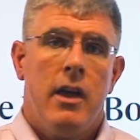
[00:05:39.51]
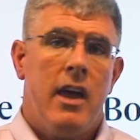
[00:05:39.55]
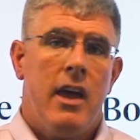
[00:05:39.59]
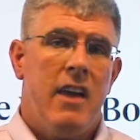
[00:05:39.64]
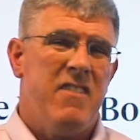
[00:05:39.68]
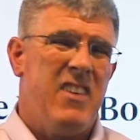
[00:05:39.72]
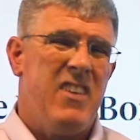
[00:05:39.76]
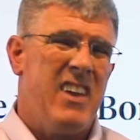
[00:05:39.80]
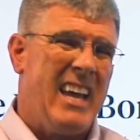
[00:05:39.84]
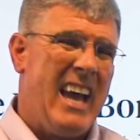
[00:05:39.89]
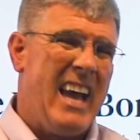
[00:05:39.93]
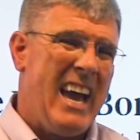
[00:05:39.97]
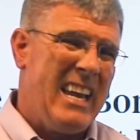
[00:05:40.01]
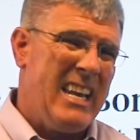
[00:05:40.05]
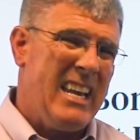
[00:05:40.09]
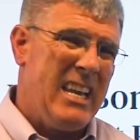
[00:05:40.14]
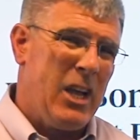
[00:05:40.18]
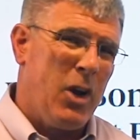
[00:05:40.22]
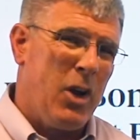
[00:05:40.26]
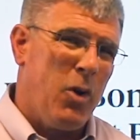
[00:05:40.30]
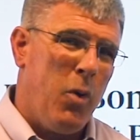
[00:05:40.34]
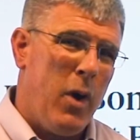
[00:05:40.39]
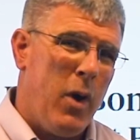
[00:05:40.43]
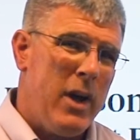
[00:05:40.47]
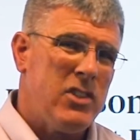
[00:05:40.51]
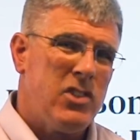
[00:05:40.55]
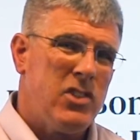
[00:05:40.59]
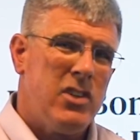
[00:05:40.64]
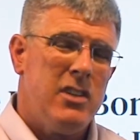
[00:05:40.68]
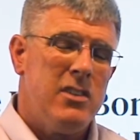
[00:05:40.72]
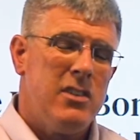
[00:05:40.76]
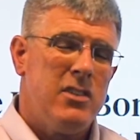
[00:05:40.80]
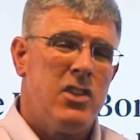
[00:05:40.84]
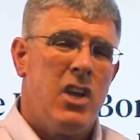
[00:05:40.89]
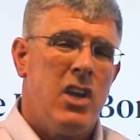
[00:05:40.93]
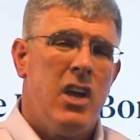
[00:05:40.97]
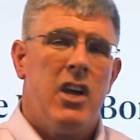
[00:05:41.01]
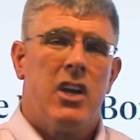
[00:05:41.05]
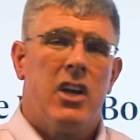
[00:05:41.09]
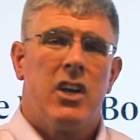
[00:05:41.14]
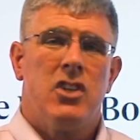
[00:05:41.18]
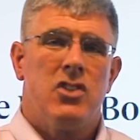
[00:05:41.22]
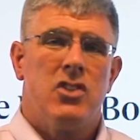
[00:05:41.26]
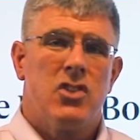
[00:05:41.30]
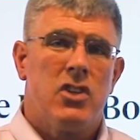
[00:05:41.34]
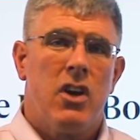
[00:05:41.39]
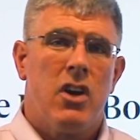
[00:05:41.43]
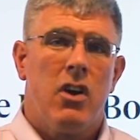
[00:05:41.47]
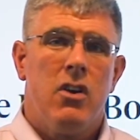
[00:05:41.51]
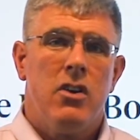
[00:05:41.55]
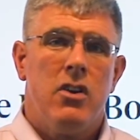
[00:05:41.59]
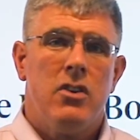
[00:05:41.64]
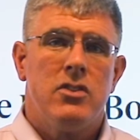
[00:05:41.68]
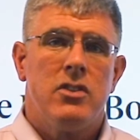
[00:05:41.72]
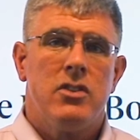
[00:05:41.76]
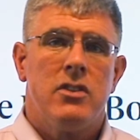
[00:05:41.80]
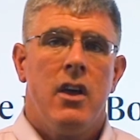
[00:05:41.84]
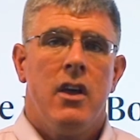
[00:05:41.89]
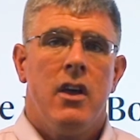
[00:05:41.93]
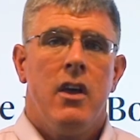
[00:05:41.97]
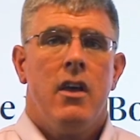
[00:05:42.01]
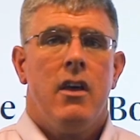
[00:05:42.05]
If you got any questions, concerns,